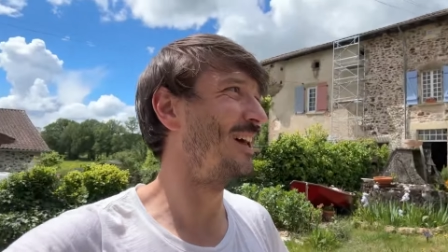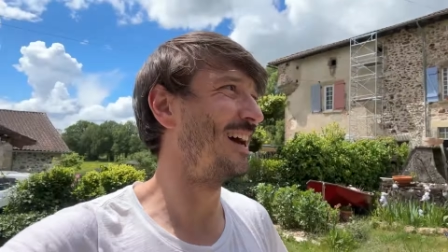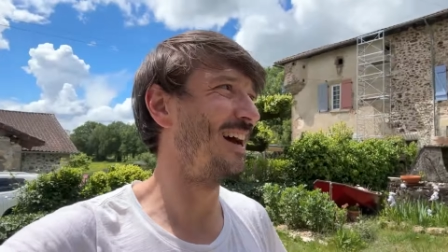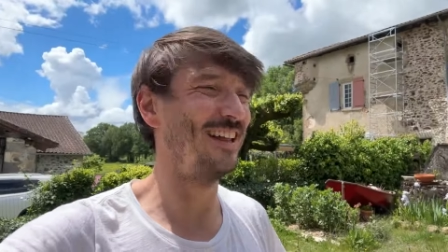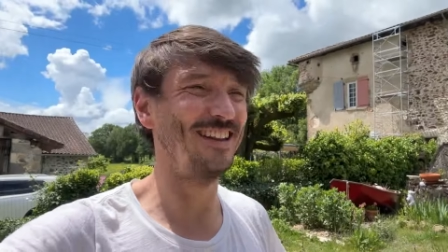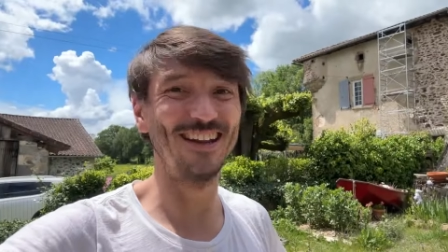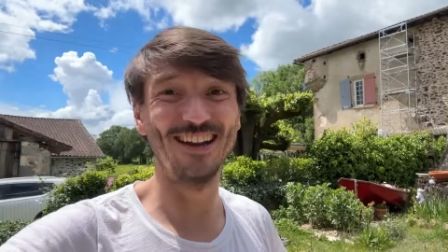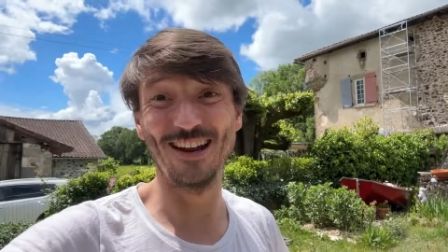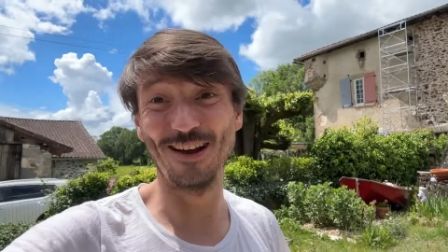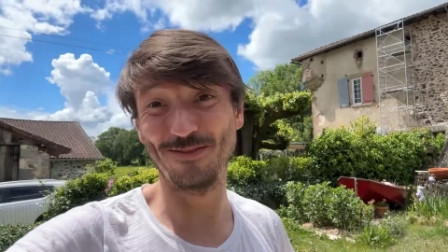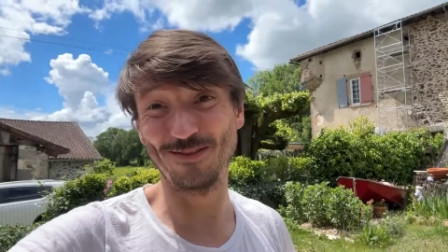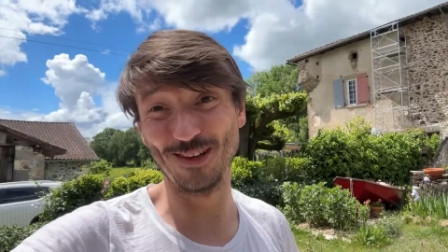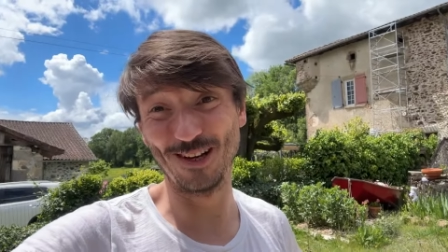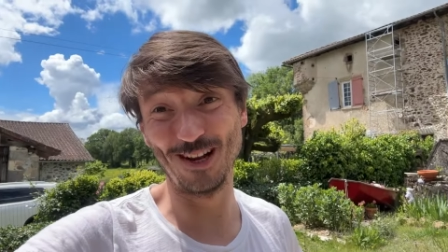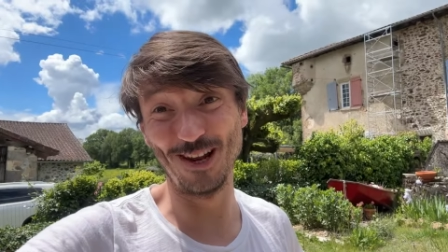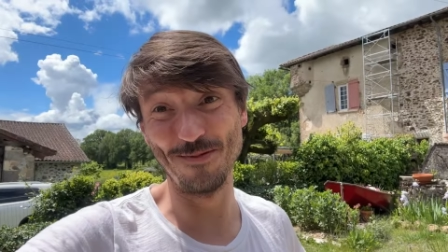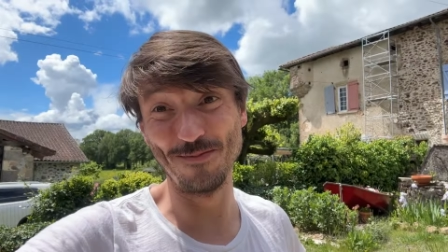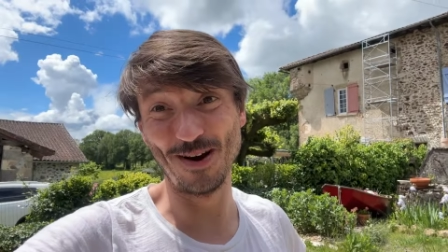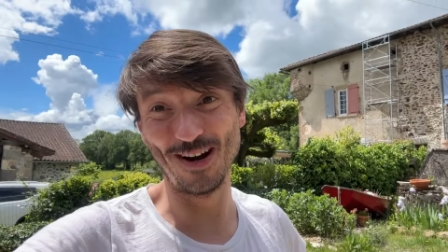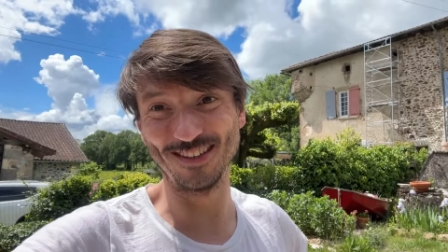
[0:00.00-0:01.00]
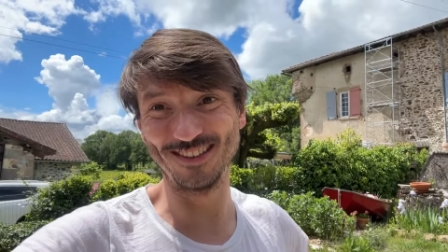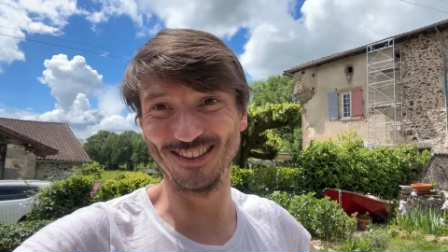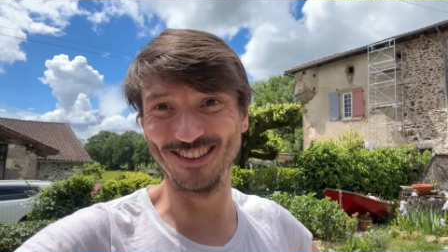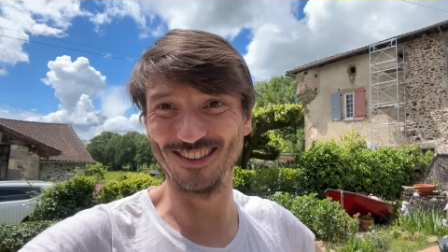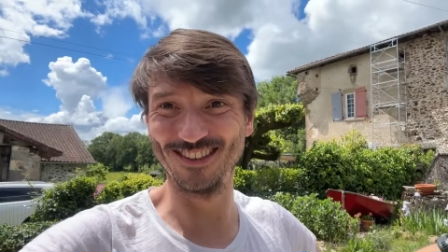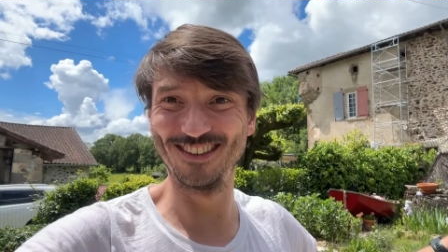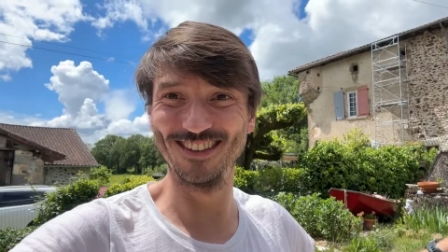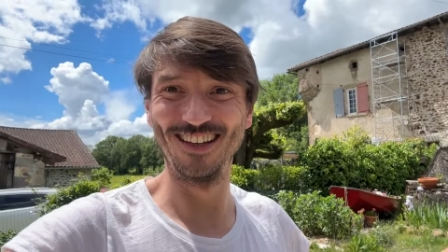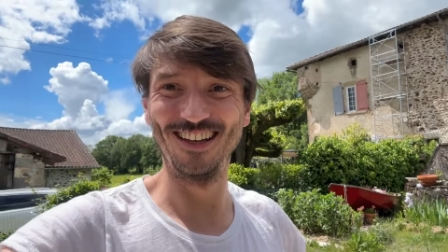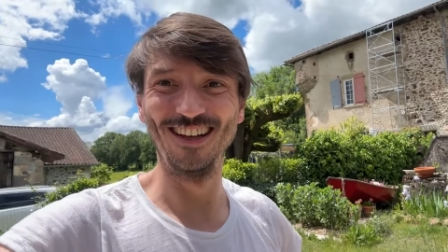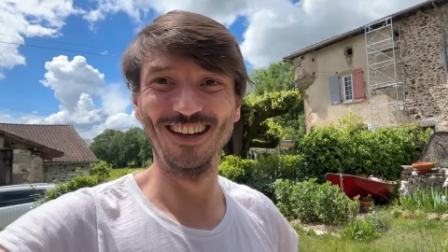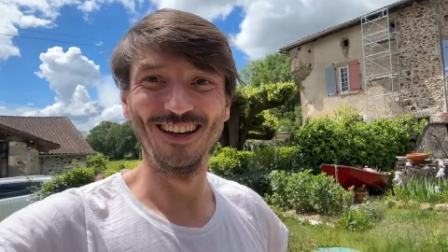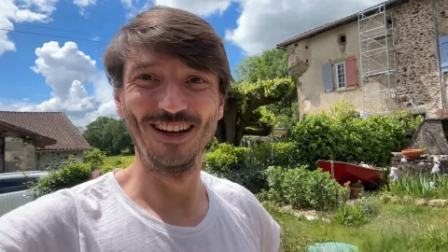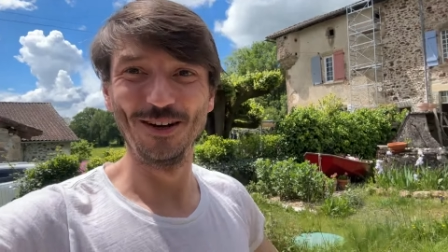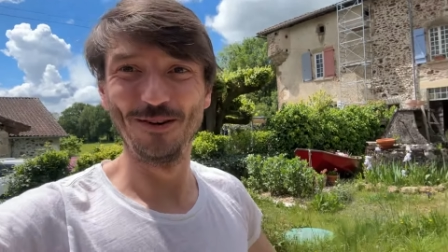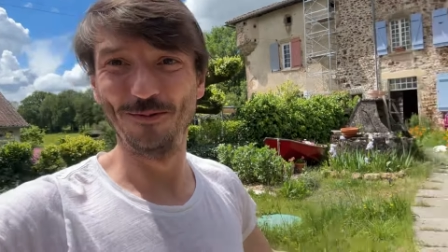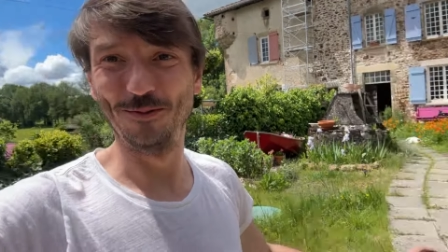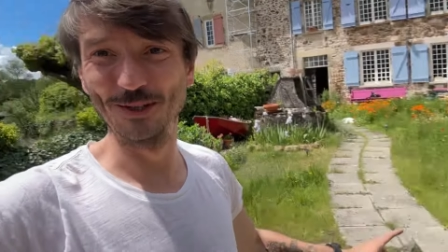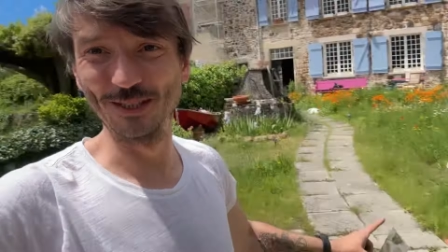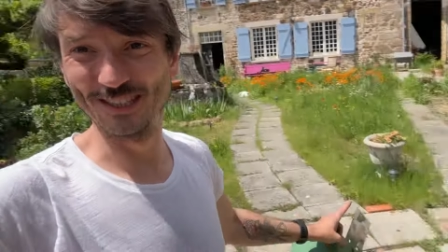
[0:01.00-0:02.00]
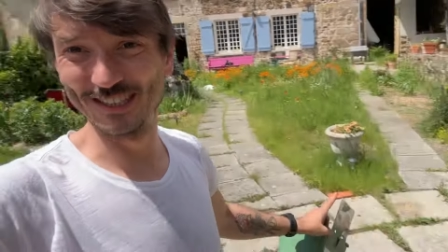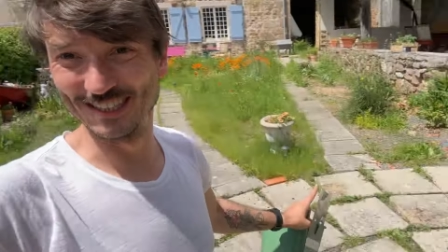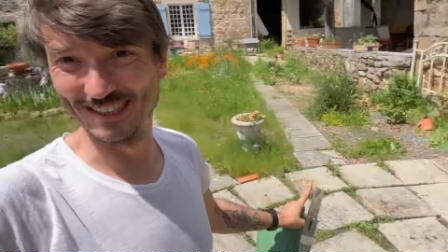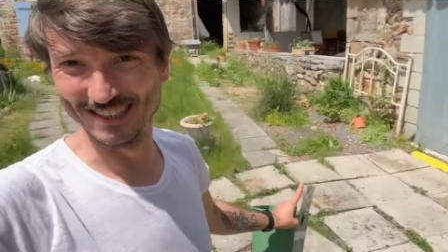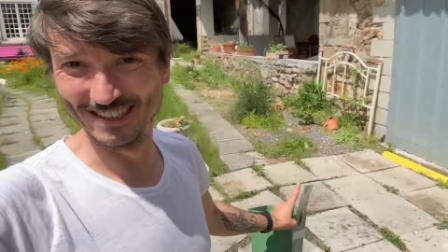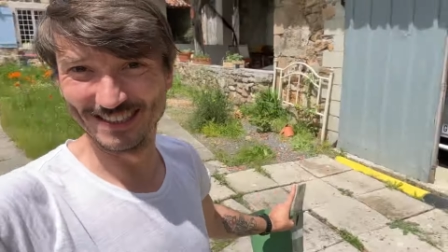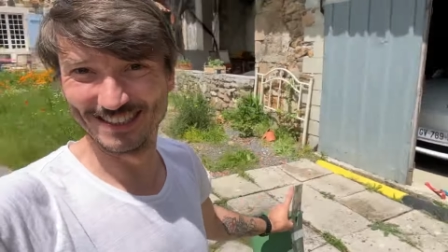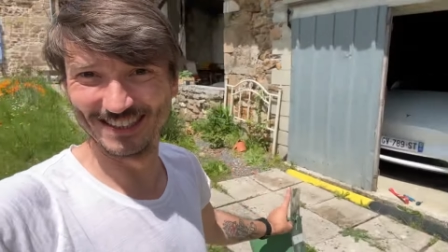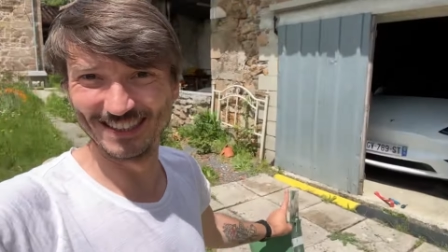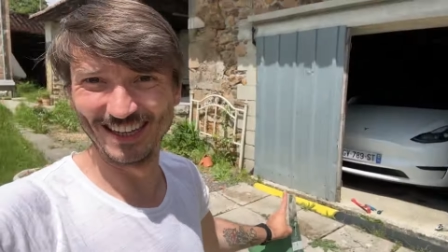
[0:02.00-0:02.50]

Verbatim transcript: And then have the clematis, which is